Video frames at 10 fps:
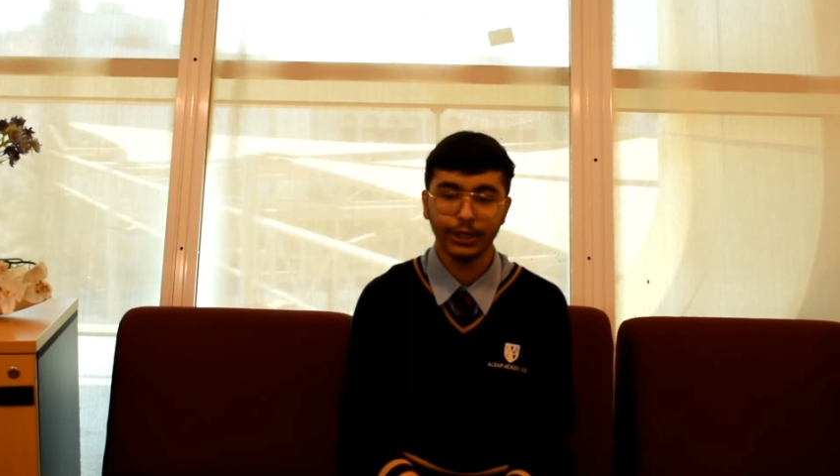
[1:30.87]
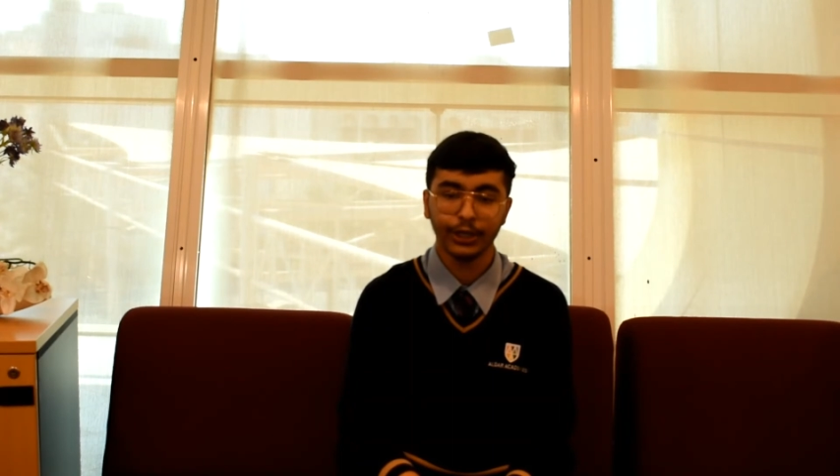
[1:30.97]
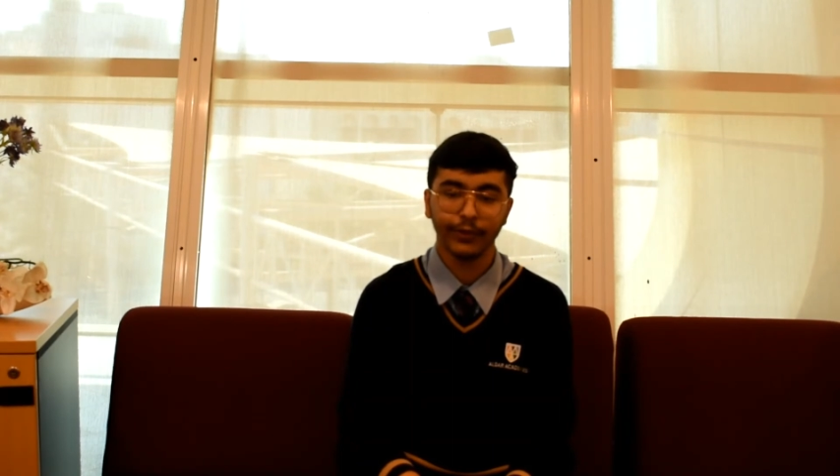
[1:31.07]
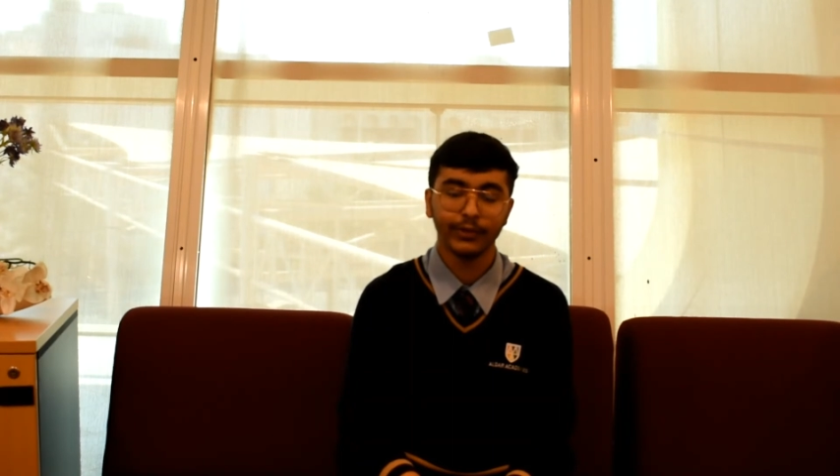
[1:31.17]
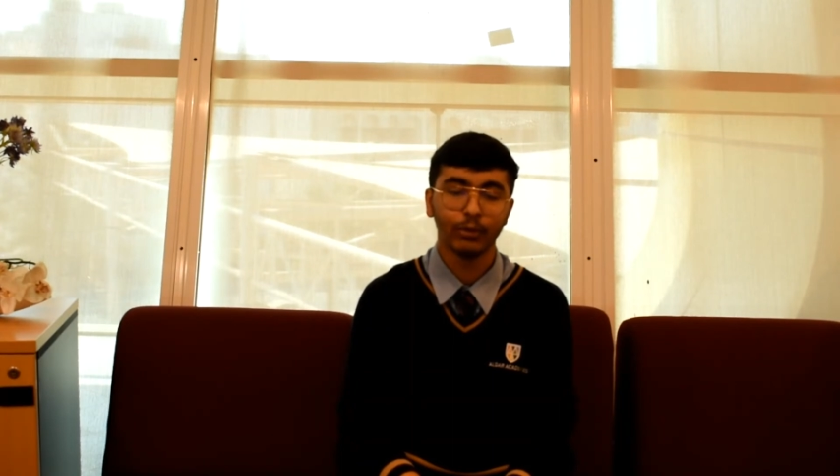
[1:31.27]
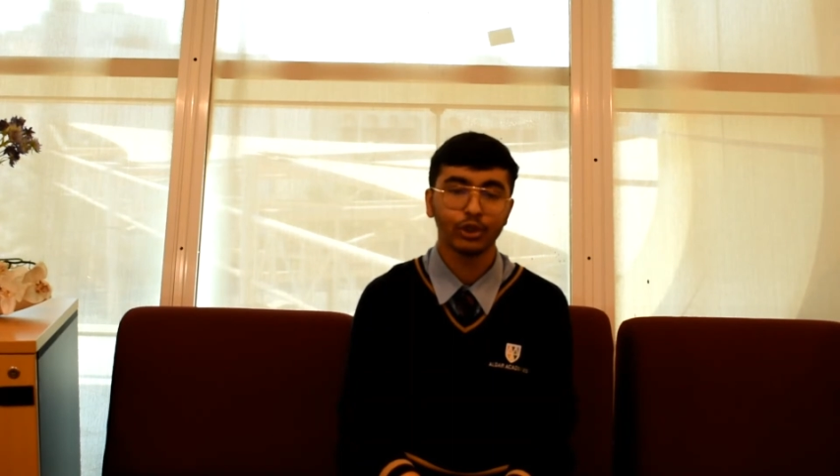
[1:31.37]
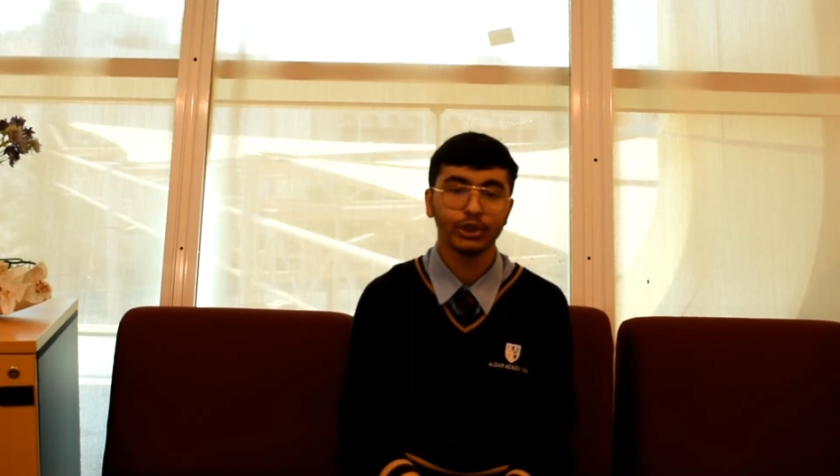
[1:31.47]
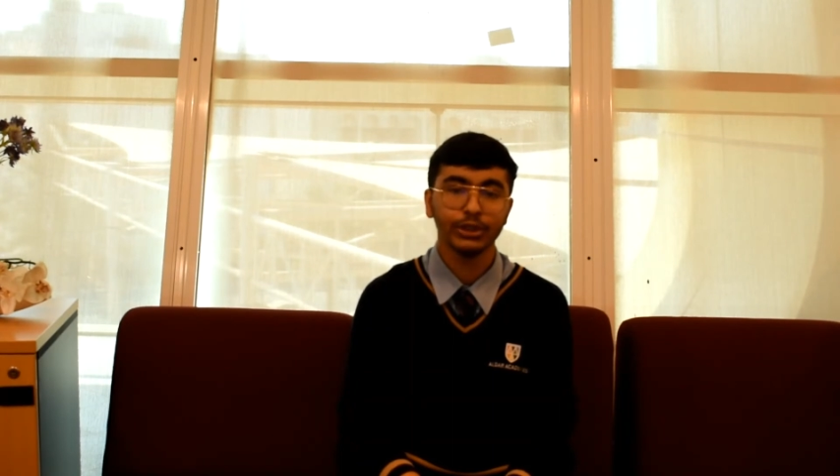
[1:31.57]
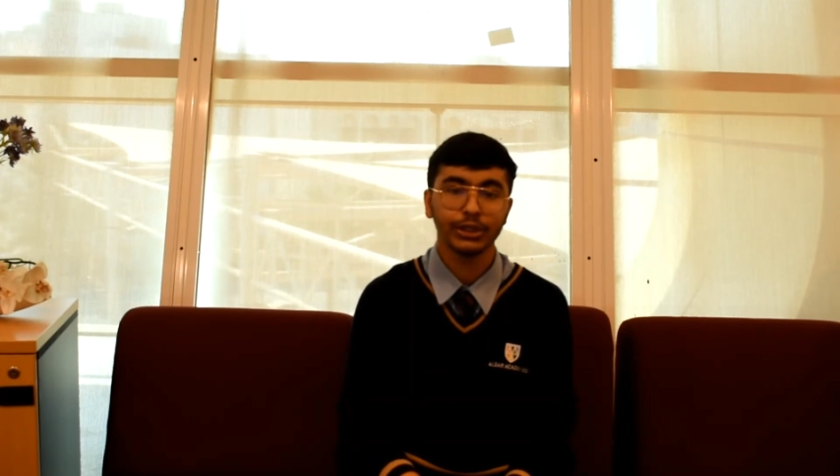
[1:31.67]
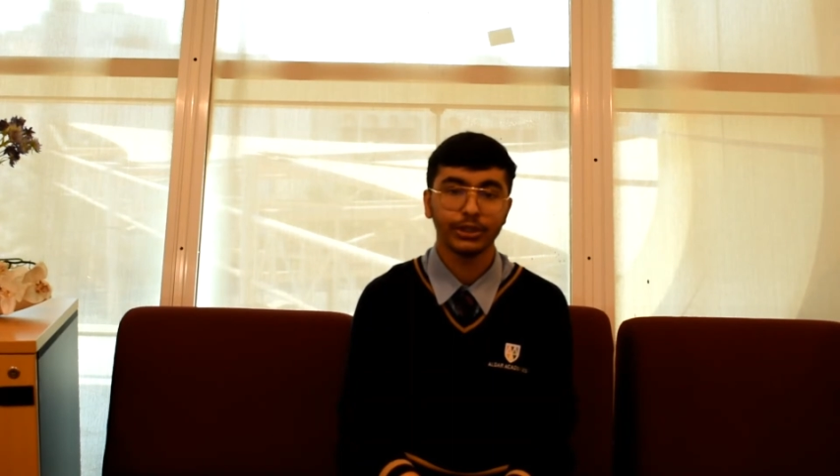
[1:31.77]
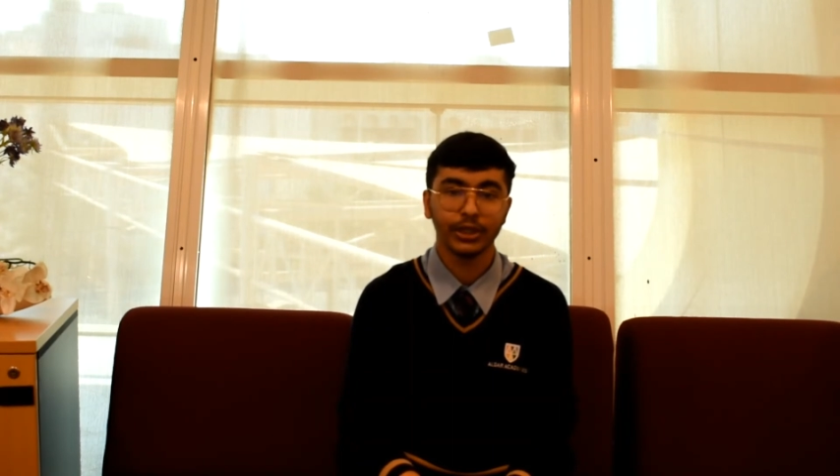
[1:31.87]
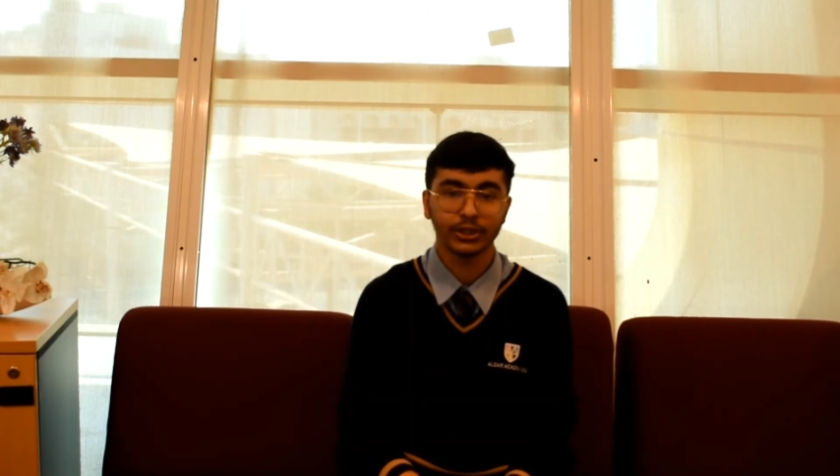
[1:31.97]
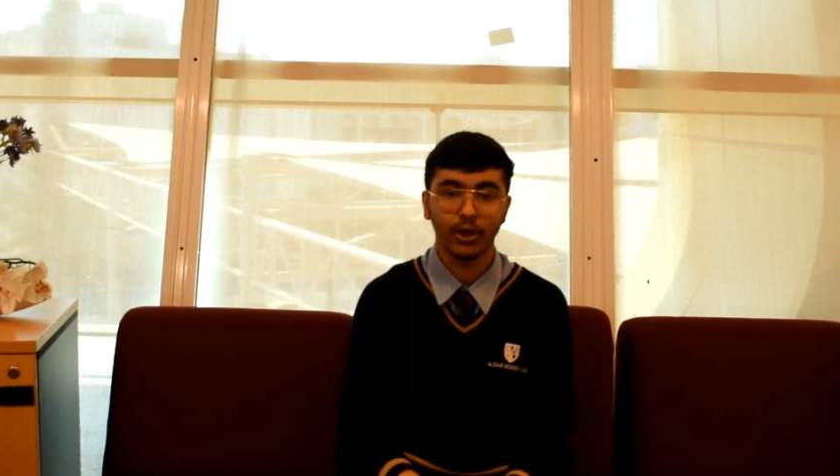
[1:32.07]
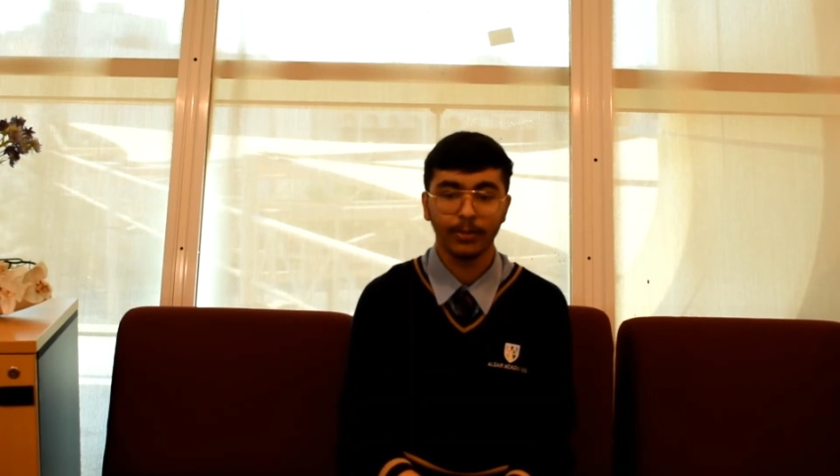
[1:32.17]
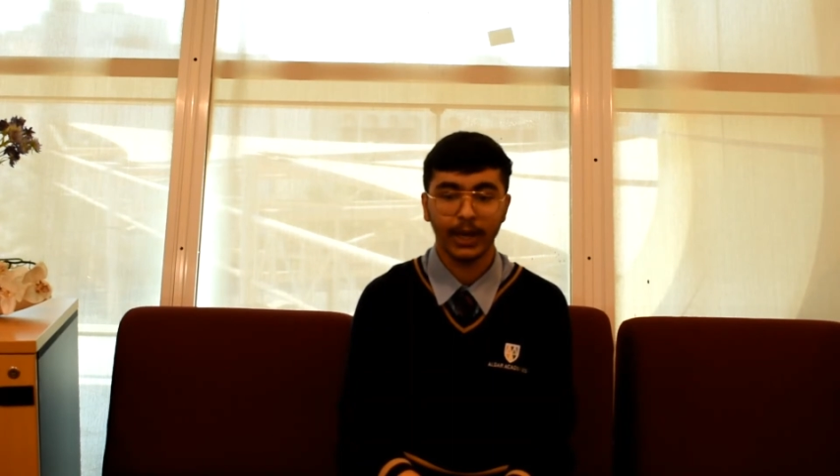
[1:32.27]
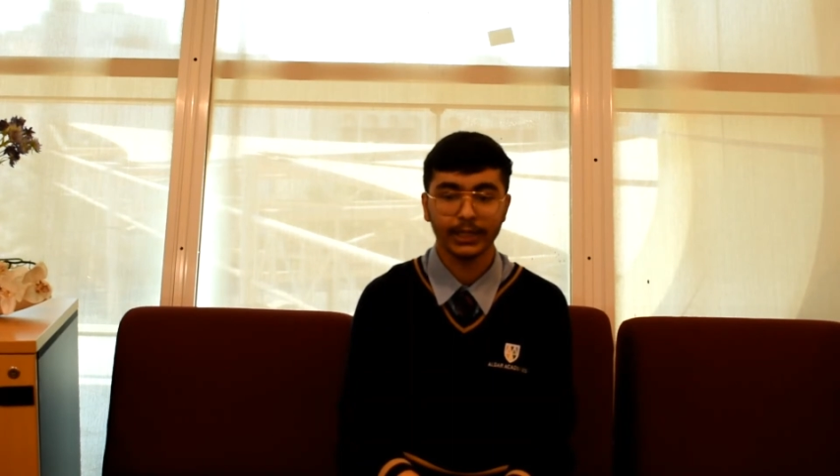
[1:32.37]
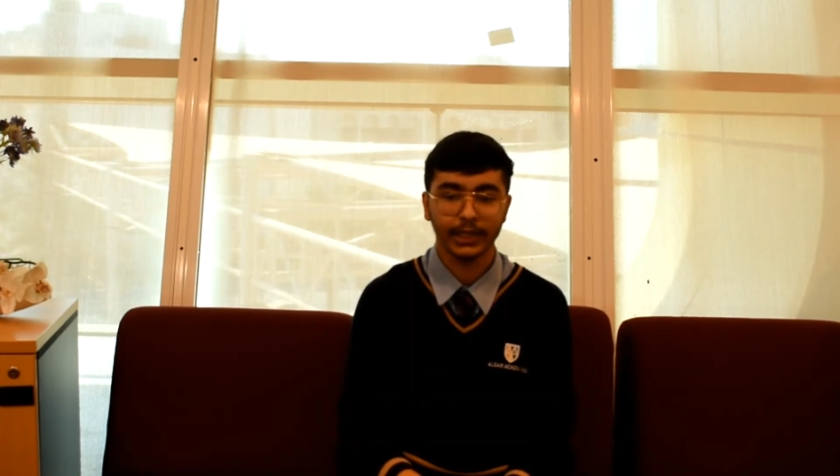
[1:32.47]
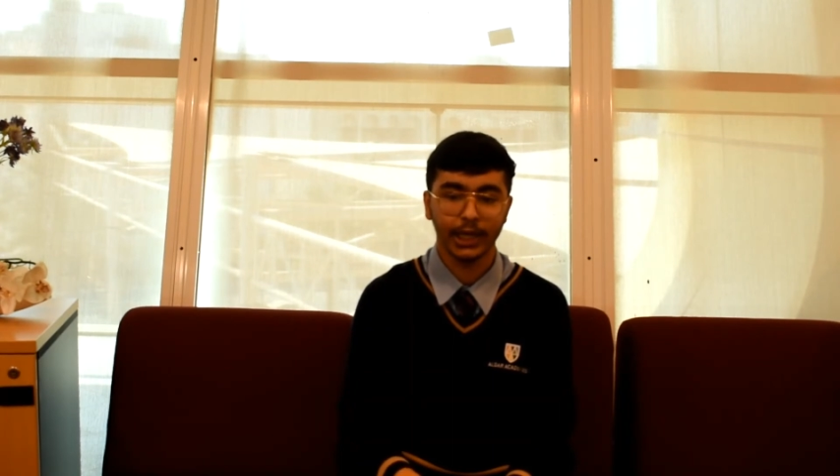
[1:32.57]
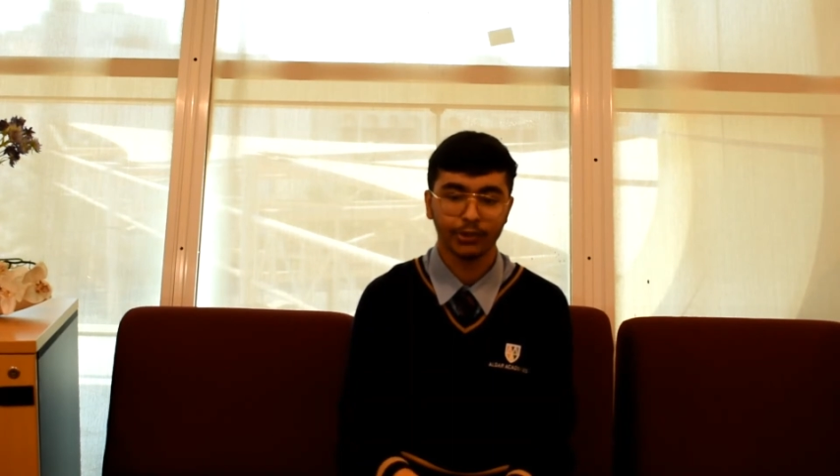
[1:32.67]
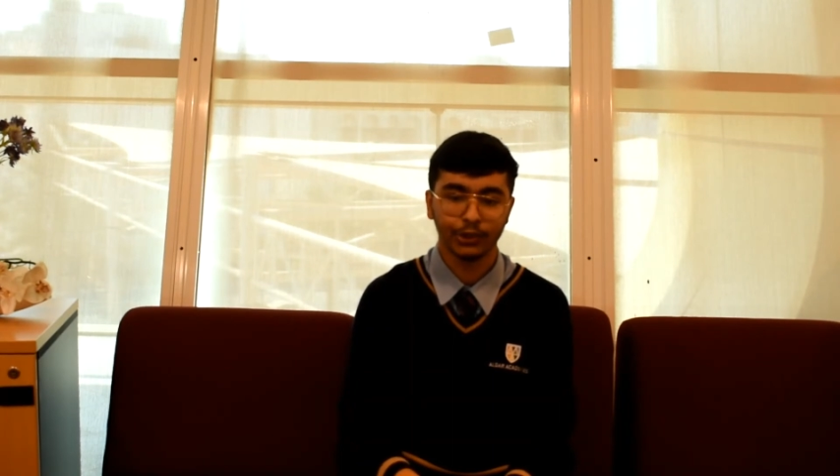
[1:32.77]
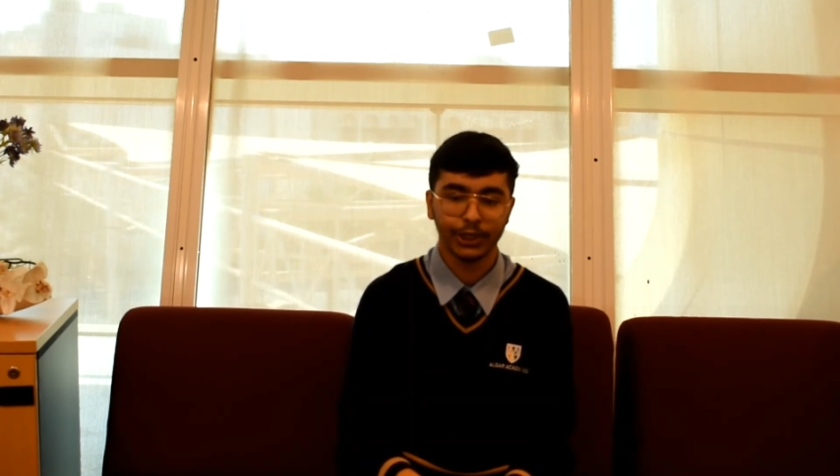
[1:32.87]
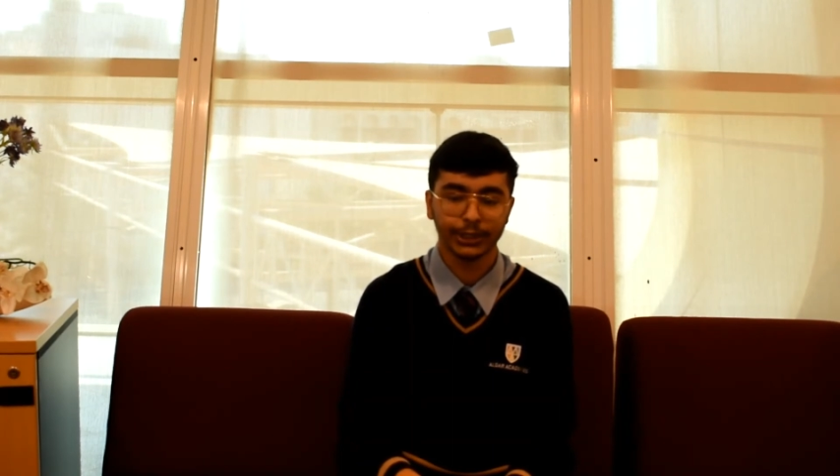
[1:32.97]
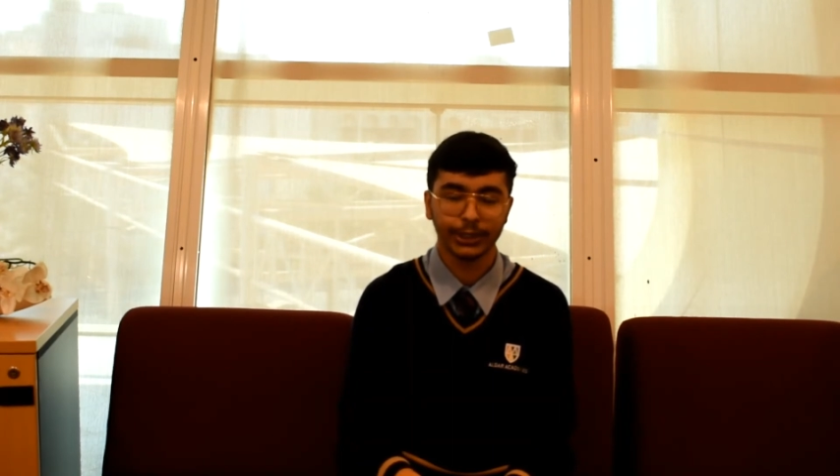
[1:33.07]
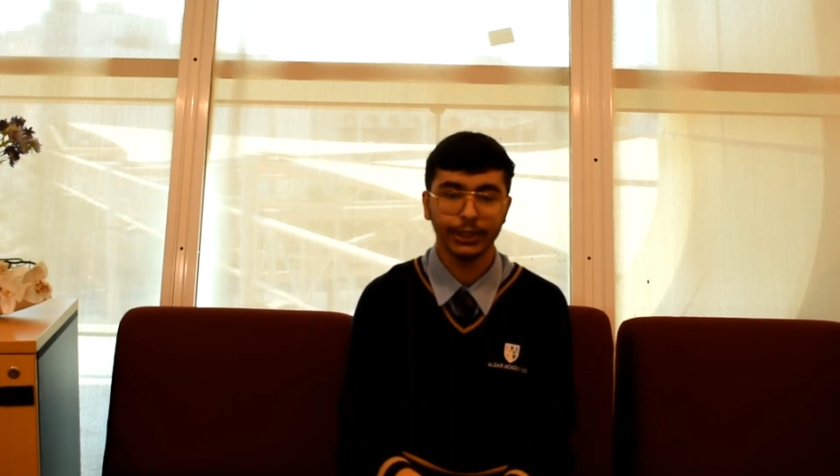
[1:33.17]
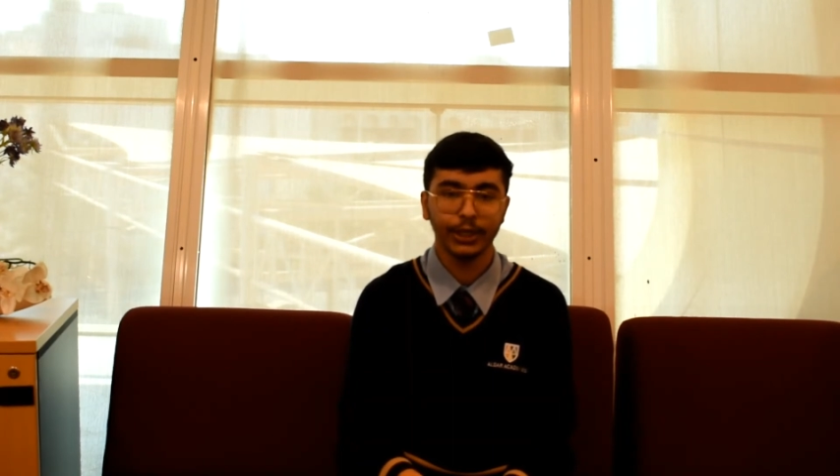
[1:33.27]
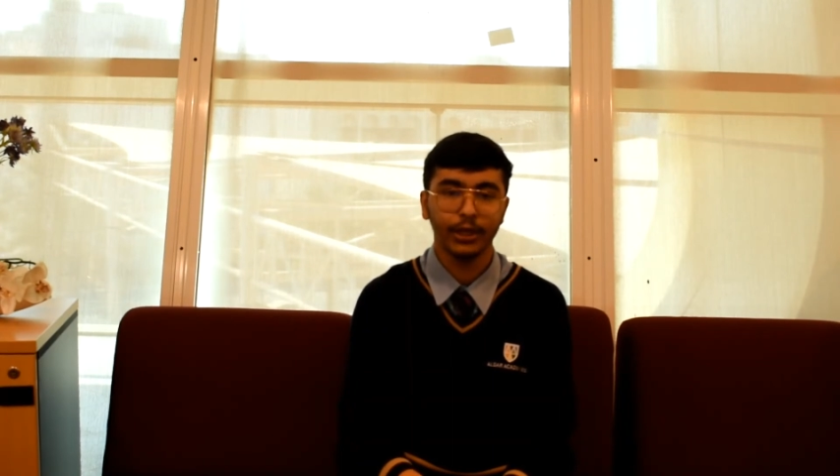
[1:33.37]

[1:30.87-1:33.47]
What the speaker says: If the motion does not pass and is rejected,